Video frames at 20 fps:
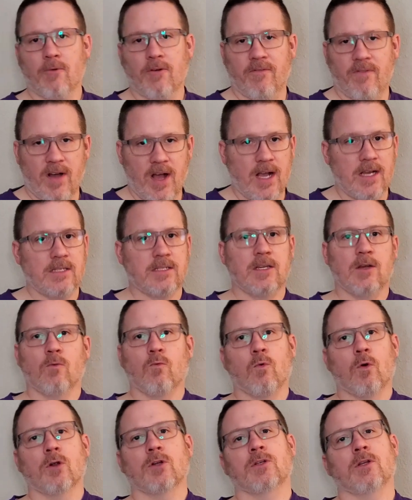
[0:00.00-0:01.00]
revised it,
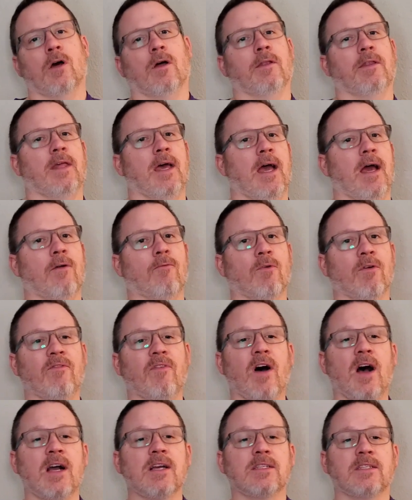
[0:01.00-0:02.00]
worked on that,
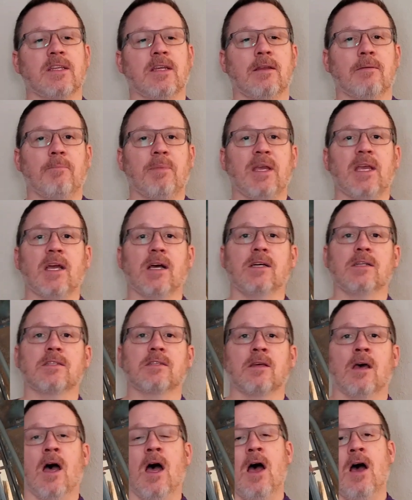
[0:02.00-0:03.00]
revised it, because